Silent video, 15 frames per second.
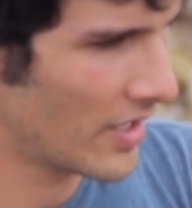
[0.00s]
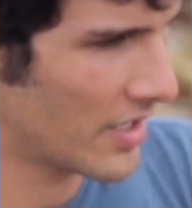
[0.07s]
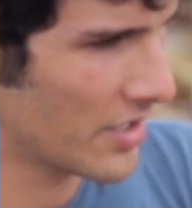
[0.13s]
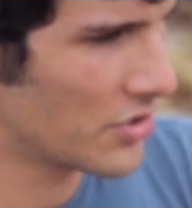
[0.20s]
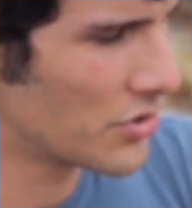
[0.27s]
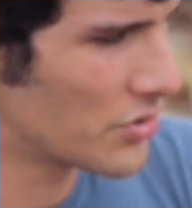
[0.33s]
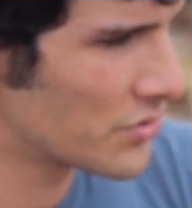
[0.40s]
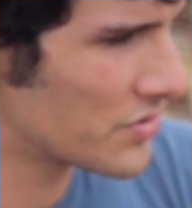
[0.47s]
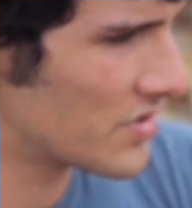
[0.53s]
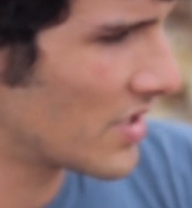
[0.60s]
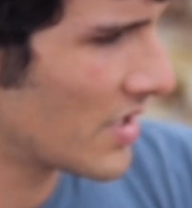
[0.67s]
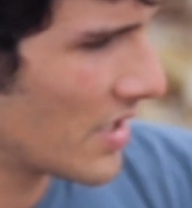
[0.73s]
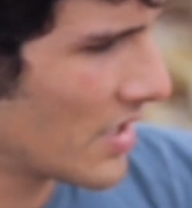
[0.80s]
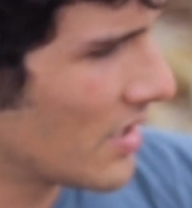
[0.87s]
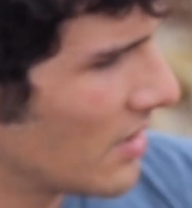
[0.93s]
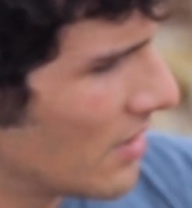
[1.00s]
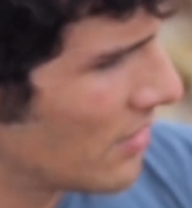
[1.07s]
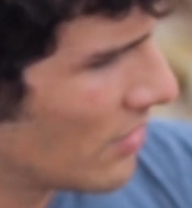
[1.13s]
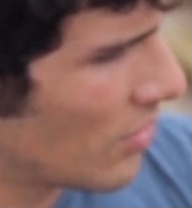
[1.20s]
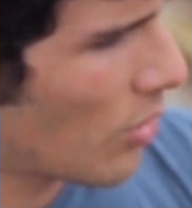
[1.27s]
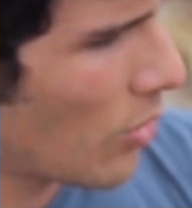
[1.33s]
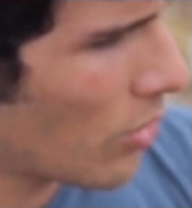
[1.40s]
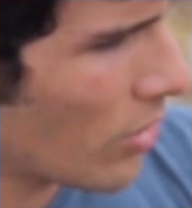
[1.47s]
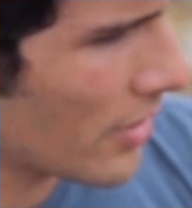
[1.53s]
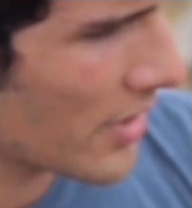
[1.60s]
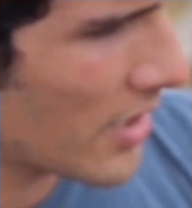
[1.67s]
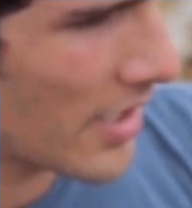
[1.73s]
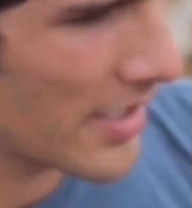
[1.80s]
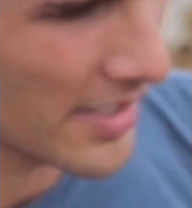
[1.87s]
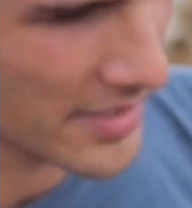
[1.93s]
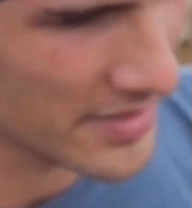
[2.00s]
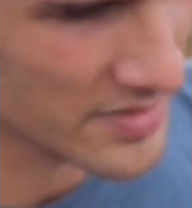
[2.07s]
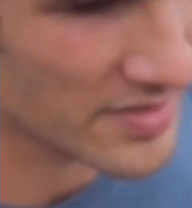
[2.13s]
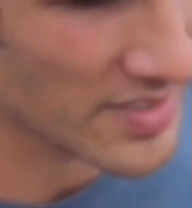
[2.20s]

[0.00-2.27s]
can use the corn cuttings